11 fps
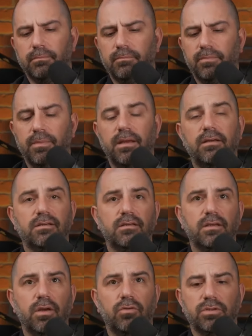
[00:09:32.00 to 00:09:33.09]
This
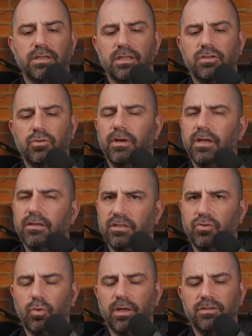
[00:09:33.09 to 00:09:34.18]
LCD screen is
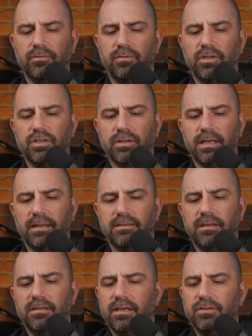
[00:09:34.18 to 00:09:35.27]
quite sufficient and
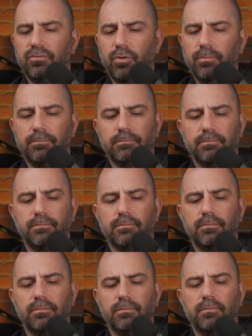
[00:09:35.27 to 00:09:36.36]
successful.
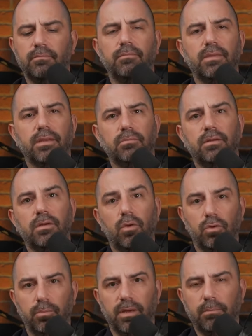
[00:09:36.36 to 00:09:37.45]
Even though
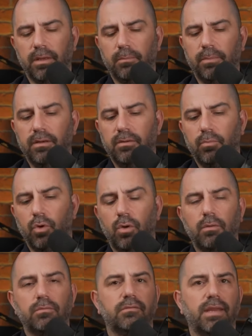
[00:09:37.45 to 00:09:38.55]
it might be a bit
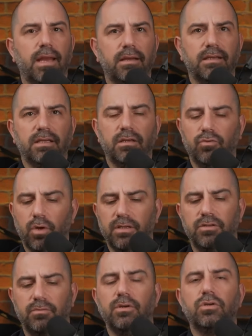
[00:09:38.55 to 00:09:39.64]
small, I think it's quite
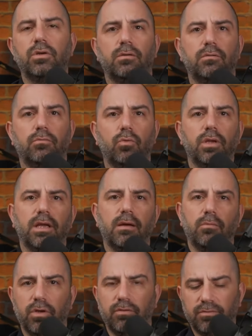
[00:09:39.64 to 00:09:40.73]
sufficient for a
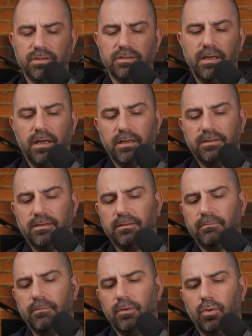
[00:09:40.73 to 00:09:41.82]
camera of this size.
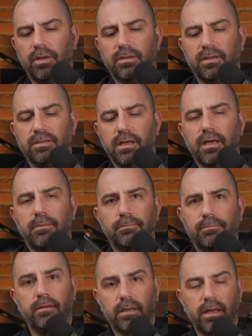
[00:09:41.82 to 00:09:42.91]
During this time,
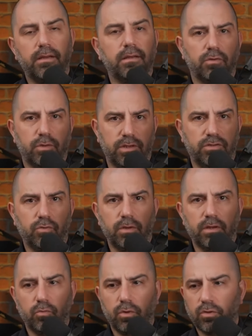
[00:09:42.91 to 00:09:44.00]
it has a great
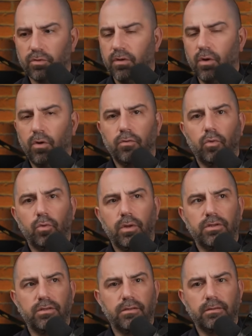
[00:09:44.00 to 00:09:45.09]
screen where you can
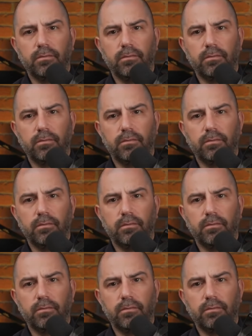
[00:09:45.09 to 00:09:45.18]
autofocus,